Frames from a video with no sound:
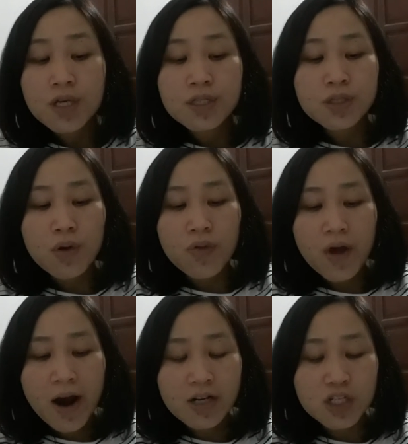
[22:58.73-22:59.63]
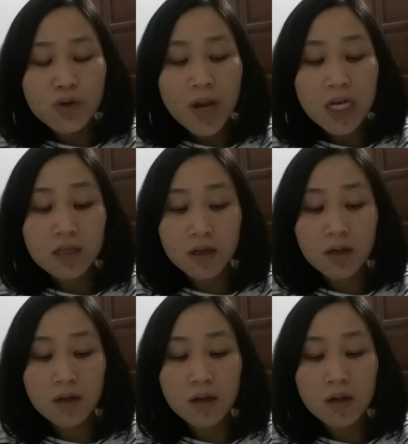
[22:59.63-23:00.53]
so that you can
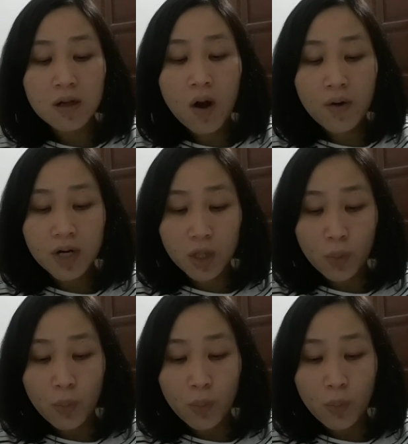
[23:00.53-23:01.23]
connect